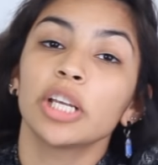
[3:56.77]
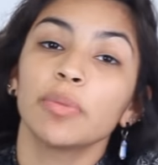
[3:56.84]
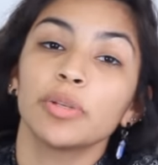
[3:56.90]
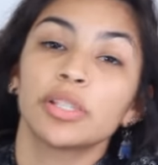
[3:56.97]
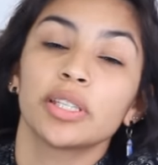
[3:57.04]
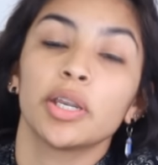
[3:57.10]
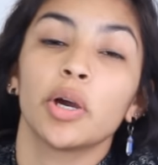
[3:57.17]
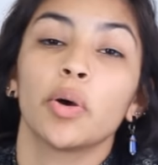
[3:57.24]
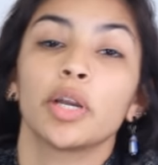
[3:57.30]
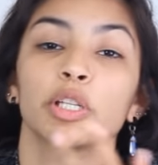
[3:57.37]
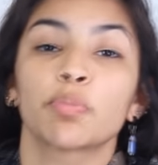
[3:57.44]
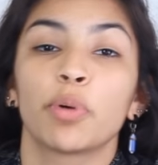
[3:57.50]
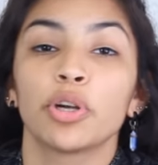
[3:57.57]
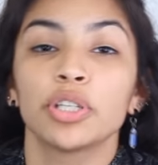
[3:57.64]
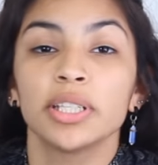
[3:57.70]
JBCO
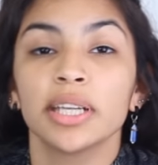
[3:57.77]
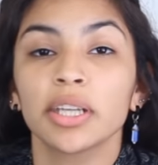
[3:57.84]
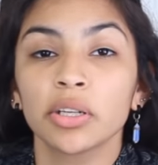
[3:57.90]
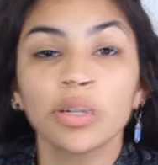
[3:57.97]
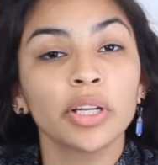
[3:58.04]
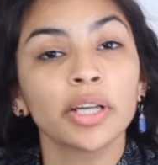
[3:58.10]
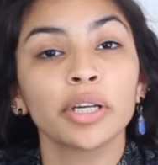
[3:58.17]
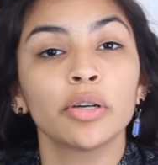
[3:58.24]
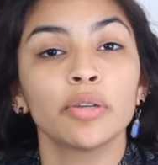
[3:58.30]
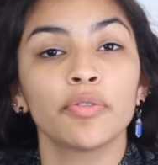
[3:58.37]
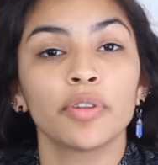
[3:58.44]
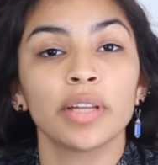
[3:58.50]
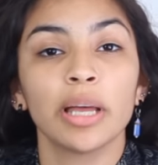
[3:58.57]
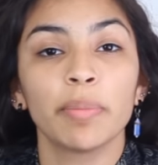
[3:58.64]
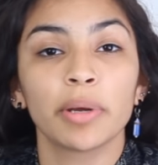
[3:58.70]
is particularly good
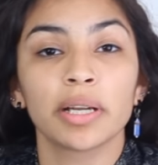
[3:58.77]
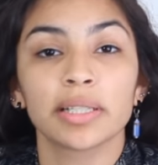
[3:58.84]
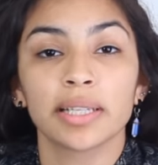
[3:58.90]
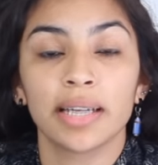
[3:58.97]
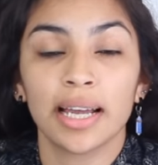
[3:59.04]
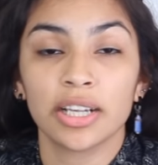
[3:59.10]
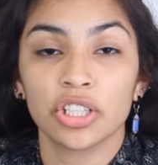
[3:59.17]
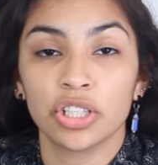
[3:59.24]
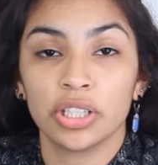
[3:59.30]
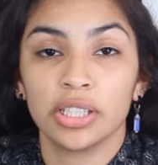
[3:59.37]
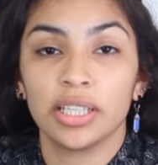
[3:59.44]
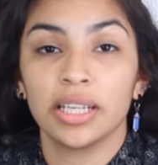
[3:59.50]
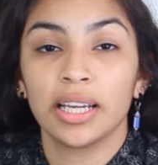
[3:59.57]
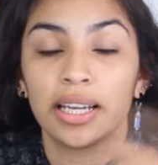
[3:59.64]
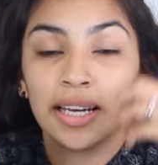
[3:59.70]
for that because it
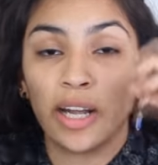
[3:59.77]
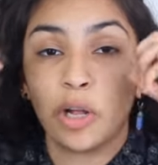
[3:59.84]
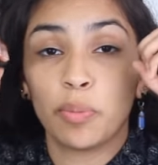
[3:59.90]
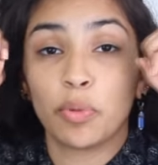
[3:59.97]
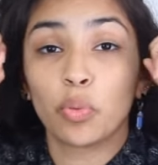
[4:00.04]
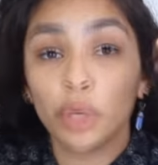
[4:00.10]
actually can help